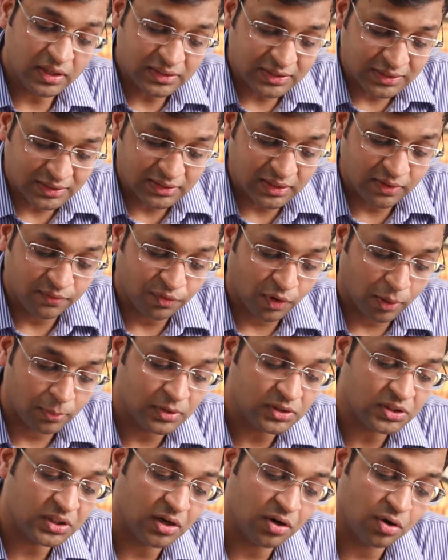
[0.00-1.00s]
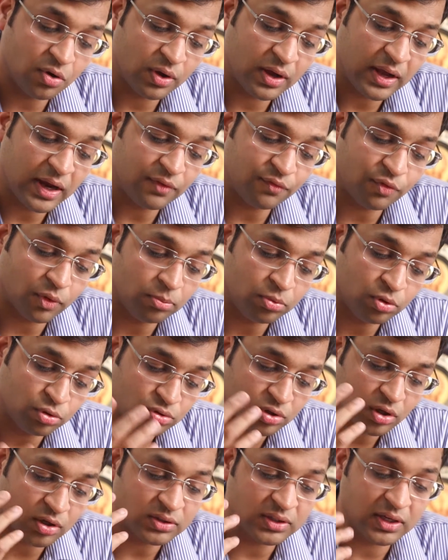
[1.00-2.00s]
this information you get from
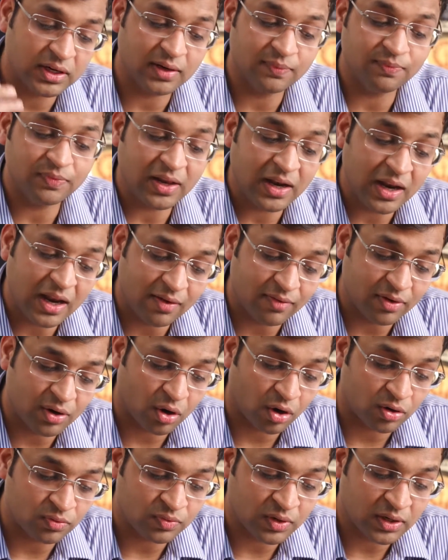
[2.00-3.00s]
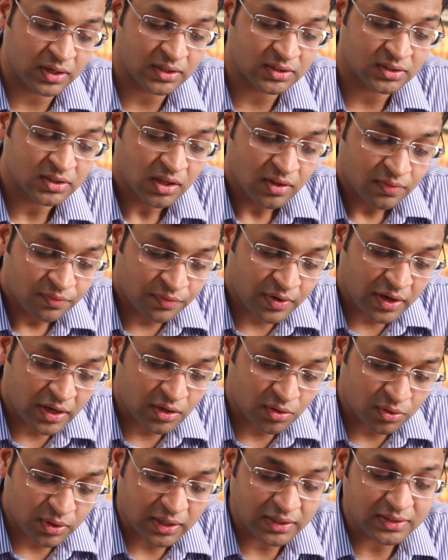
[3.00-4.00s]
2011 onwards, where
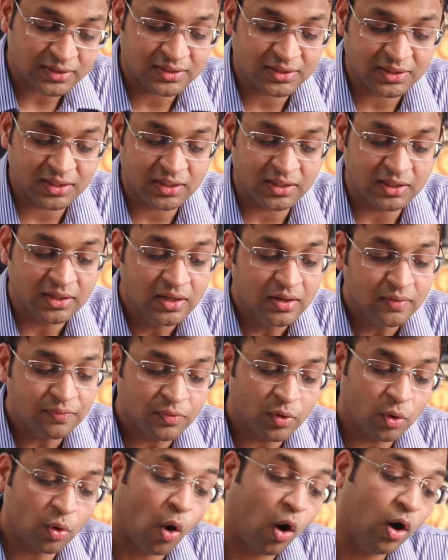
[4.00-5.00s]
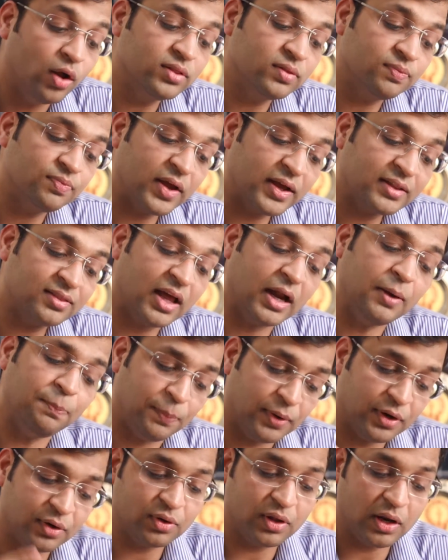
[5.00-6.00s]
you can see on at that
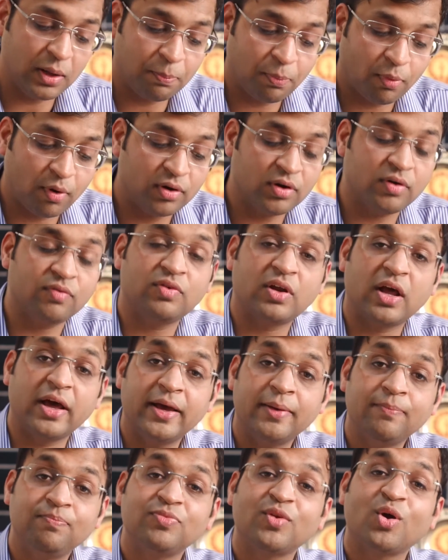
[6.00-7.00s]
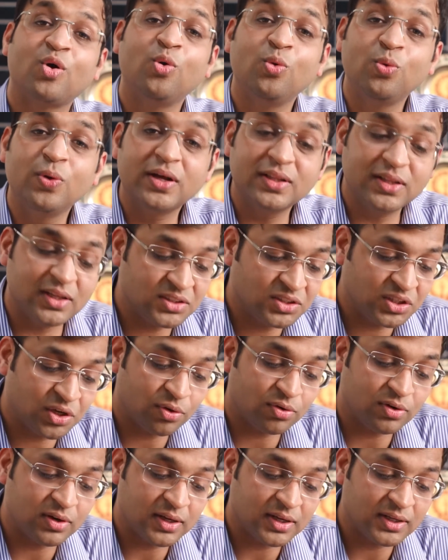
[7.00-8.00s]
particular point of time who were the
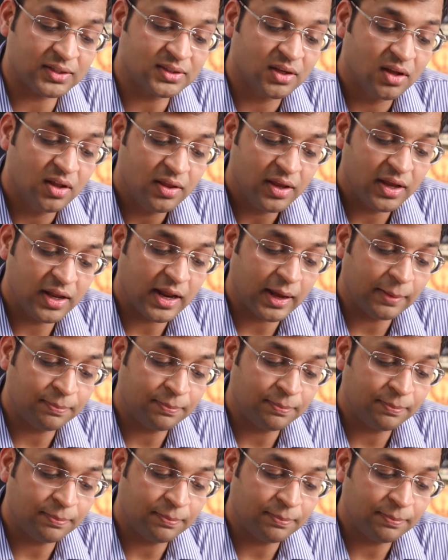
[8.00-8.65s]
shareholders in